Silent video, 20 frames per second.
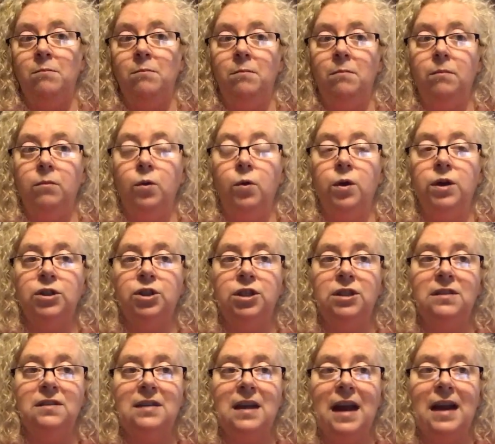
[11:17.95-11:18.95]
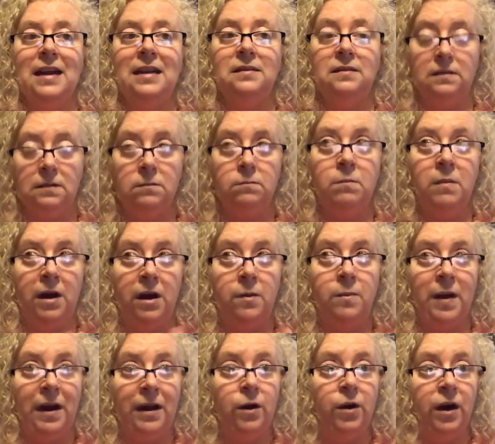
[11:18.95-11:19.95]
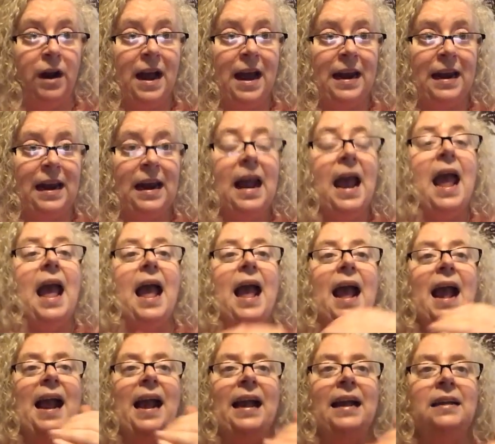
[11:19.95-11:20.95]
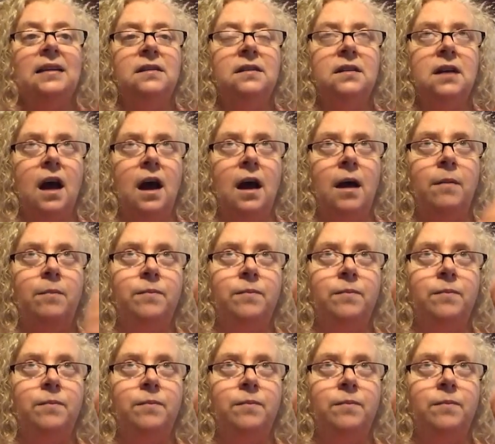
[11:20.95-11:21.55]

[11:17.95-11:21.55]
that in Christian Science, Mary Baker Eddy,